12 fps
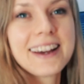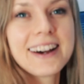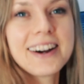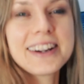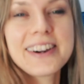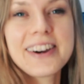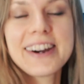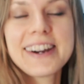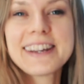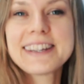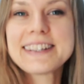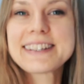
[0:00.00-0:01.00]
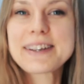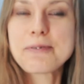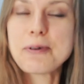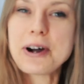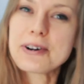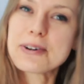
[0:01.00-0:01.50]
Hi guys,
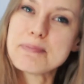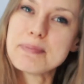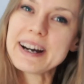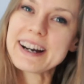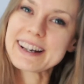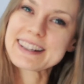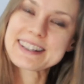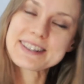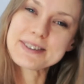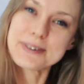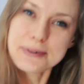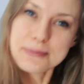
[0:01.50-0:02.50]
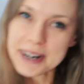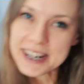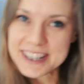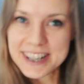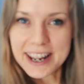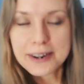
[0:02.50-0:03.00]
welcome back to my
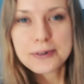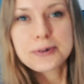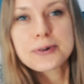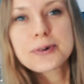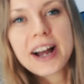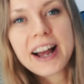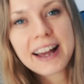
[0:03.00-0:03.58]
channel